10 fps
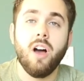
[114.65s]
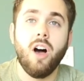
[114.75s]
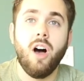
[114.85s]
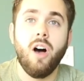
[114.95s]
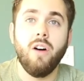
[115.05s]

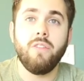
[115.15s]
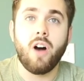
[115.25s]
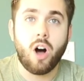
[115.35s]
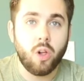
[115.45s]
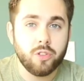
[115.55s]
of
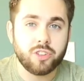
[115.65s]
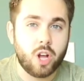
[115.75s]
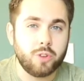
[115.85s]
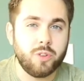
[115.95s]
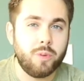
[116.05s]
all the
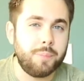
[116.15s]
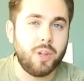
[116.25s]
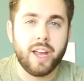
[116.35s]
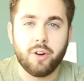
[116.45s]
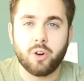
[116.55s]
songs that we
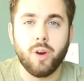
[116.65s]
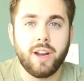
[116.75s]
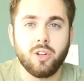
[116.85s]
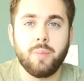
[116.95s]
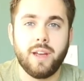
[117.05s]
play on a
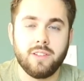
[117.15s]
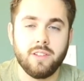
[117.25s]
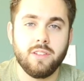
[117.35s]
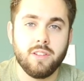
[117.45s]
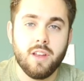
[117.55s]
regular
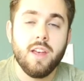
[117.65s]
basis,